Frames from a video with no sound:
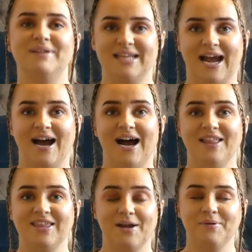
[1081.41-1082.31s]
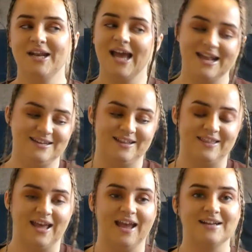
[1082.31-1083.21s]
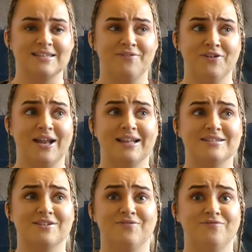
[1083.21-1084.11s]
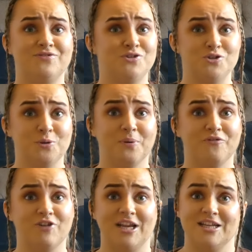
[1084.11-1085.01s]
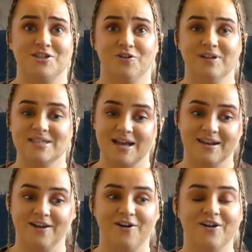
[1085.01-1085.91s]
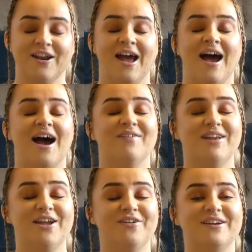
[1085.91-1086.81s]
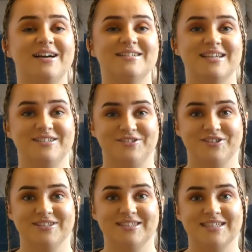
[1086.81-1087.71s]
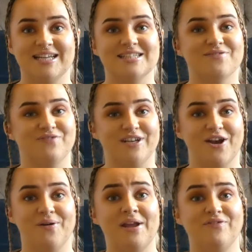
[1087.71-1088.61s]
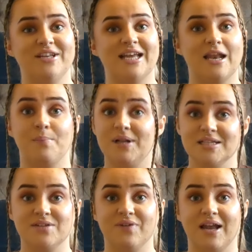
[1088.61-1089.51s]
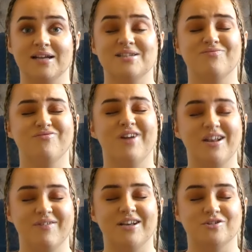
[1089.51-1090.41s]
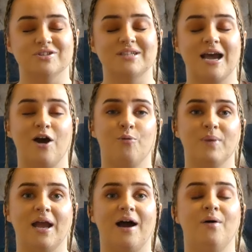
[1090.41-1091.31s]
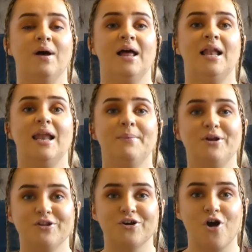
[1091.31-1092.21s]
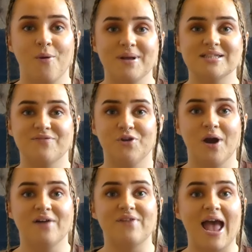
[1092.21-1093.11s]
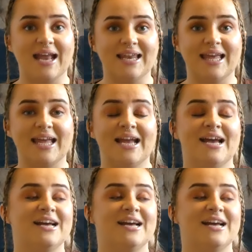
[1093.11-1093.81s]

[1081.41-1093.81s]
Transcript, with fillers: but yeah, I think I'm going to end it there because I feel like that's a super freaky story to end it on. I really hope you guys enjoyed today's video. If you did, please leave a like it really, really does help me out. Let me know in the comments if you have any